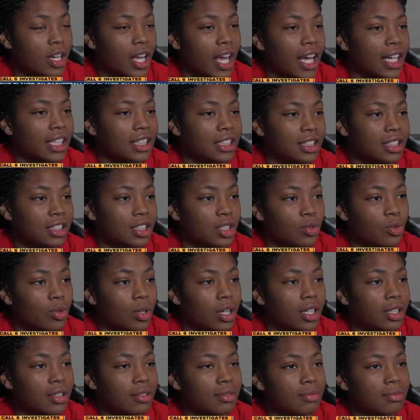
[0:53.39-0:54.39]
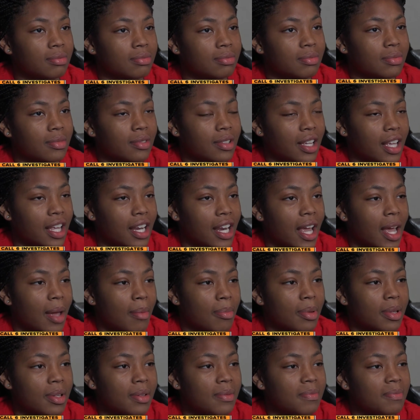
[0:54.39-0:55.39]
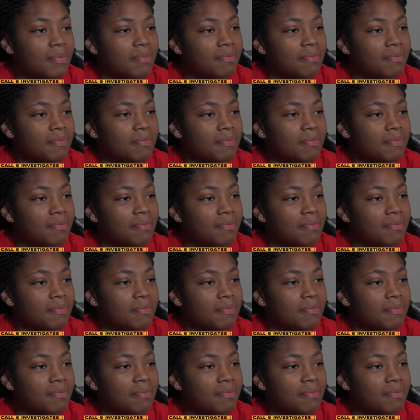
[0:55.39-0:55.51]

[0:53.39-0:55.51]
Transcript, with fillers: reaction to what it happened.